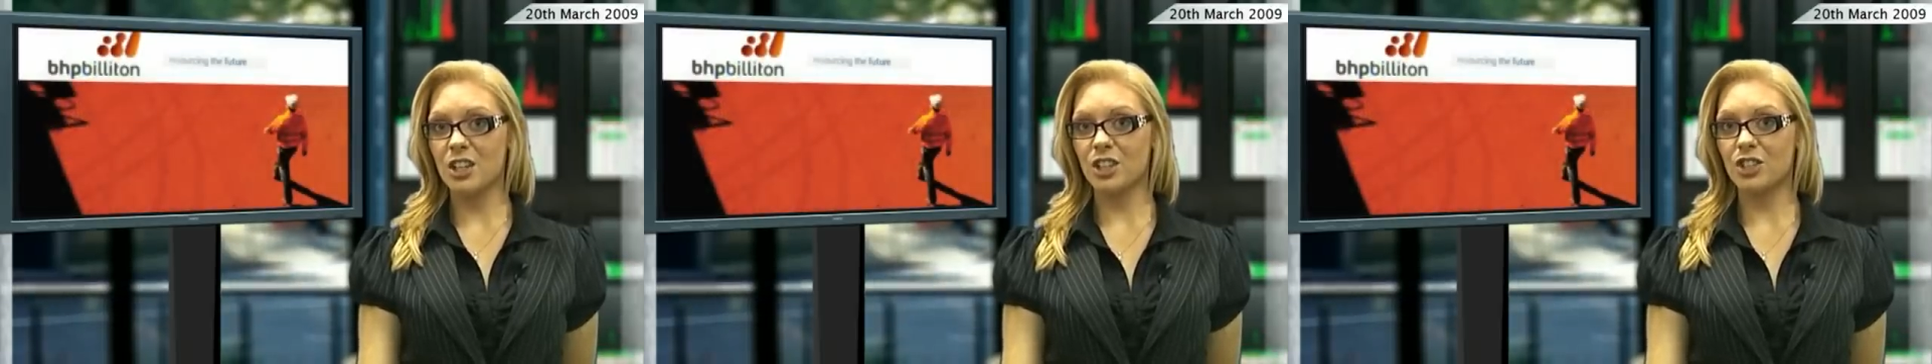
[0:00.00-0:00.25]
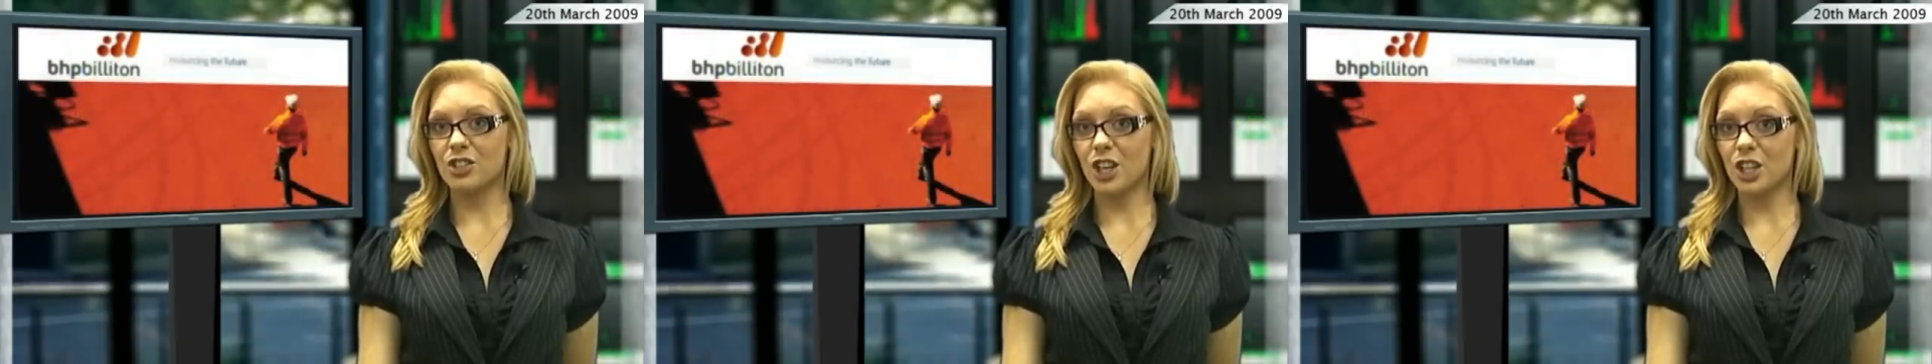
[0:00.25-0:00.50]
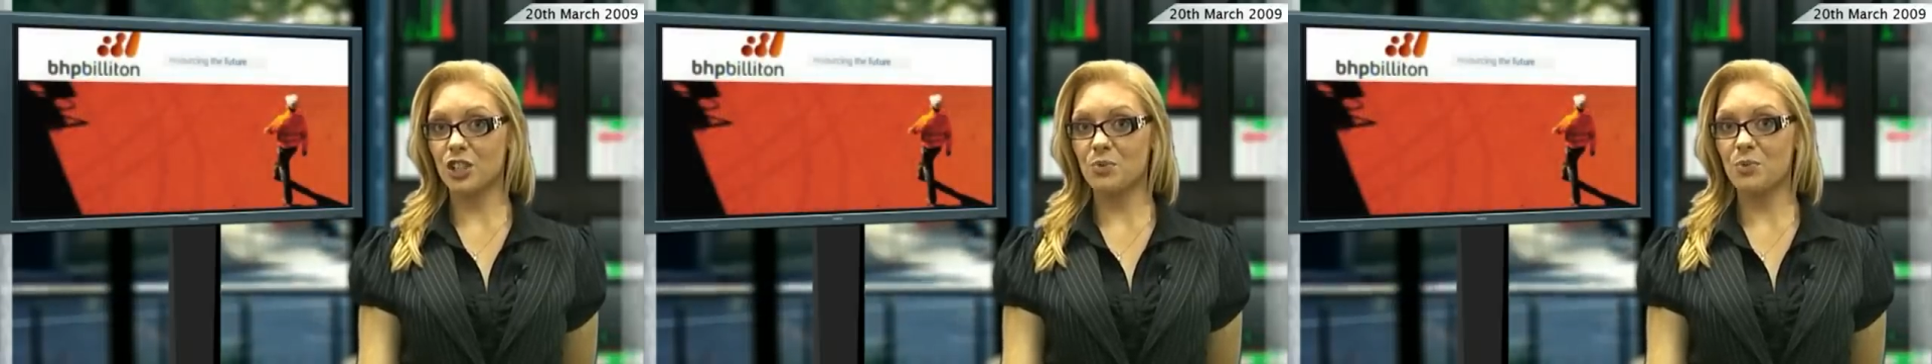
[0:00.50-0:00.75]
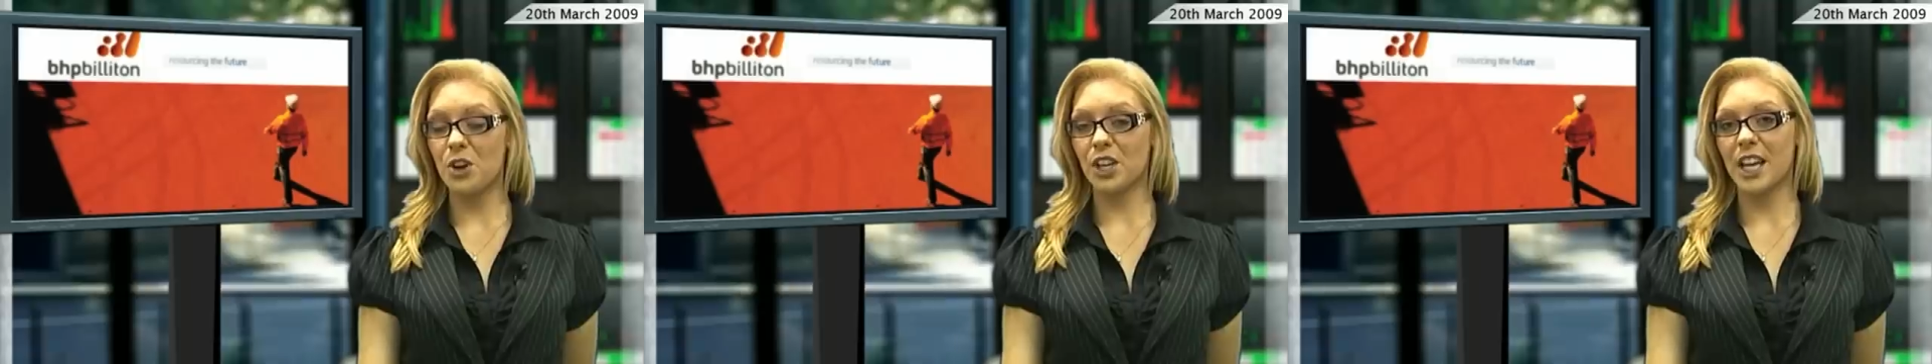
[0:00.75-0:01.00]

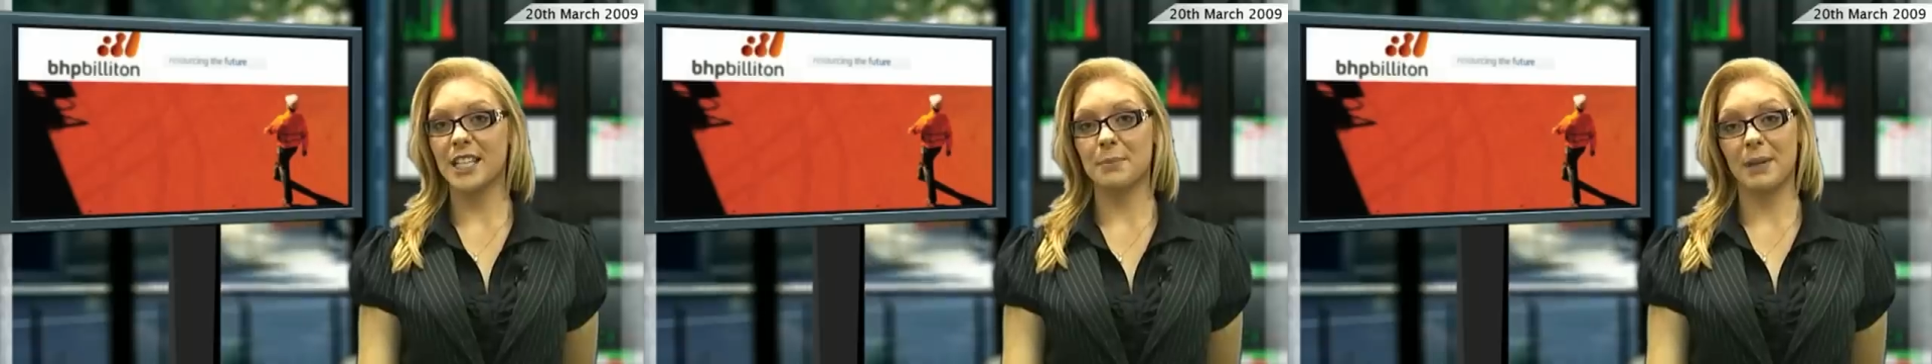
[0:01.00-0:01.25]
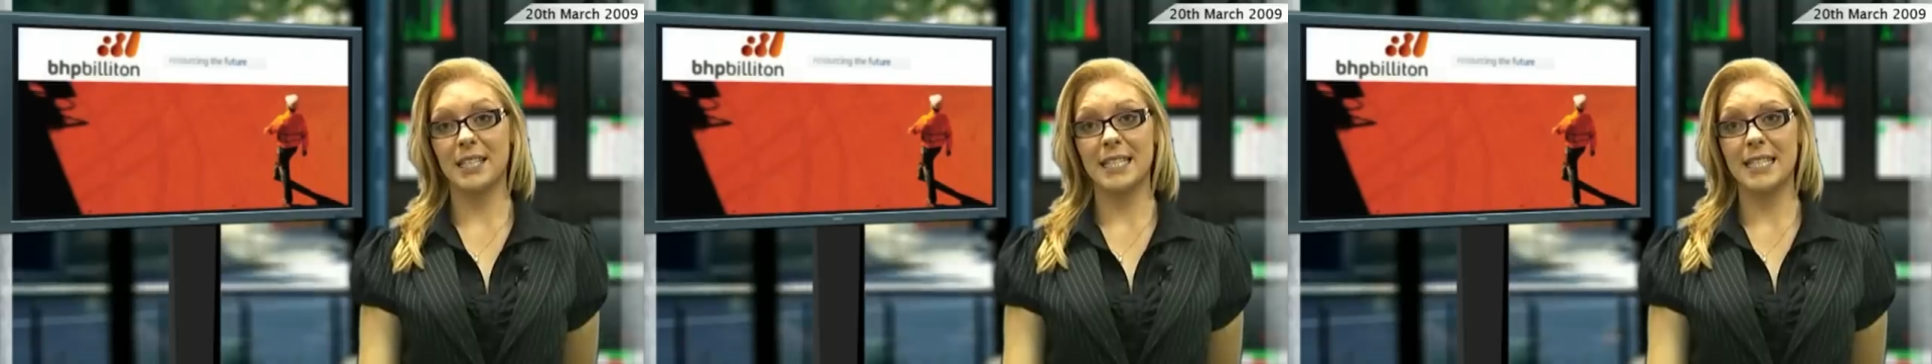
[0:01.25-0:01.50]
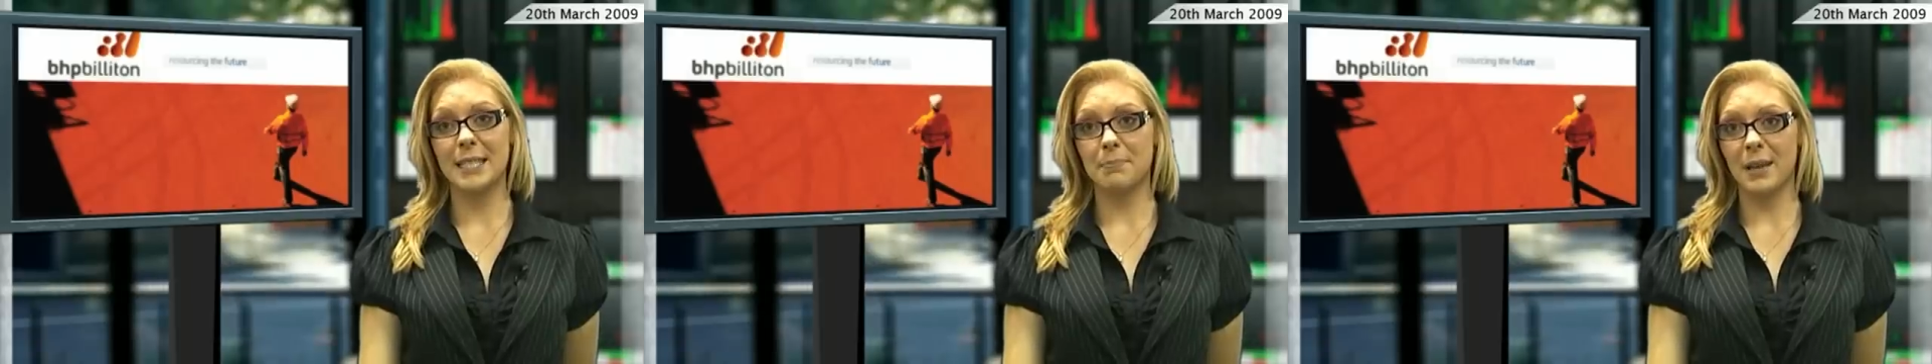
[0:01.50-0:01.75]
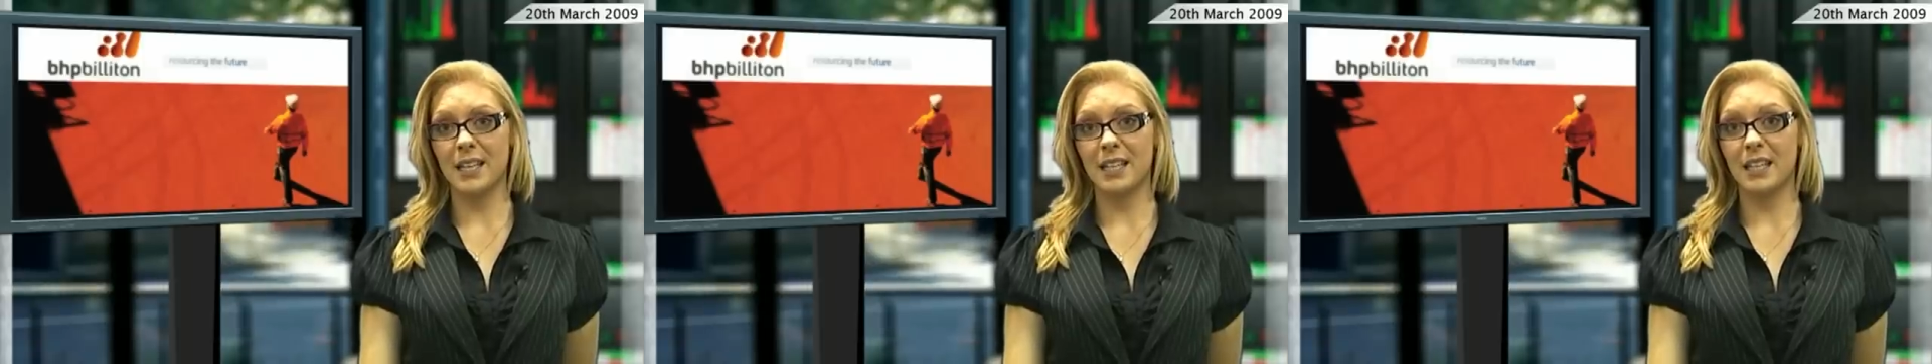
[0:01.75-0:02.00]
Construction work has been
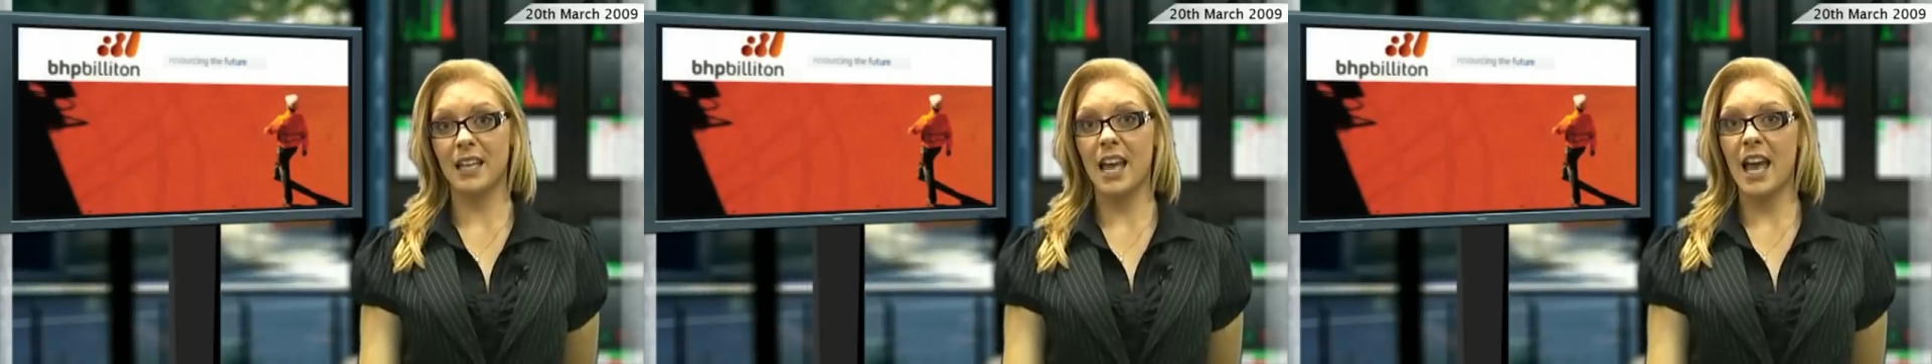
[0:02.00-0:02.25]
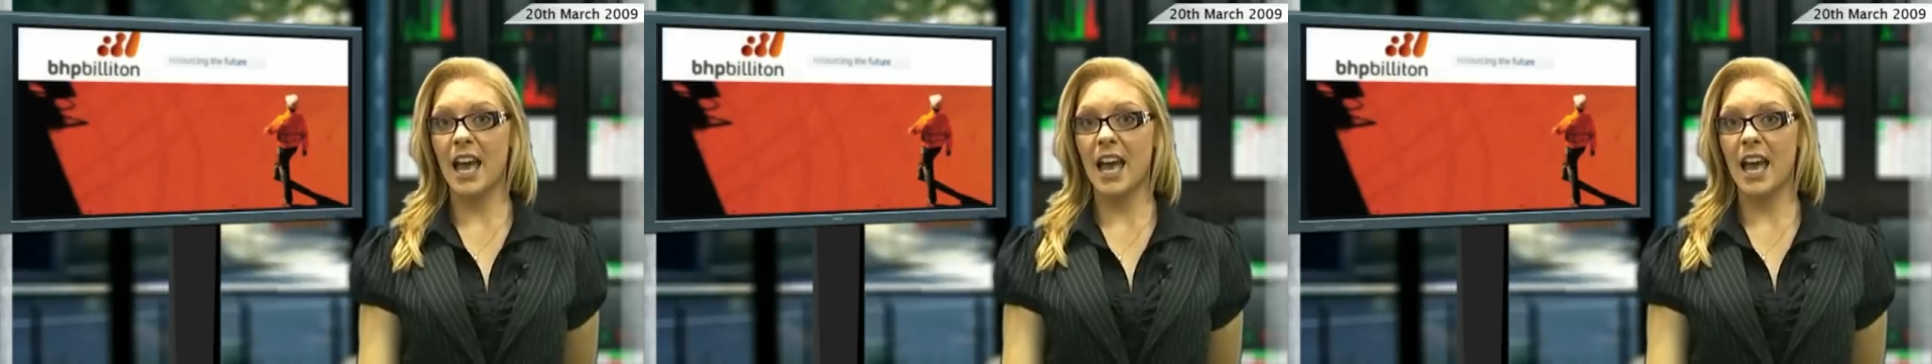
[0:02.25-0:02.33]
suspended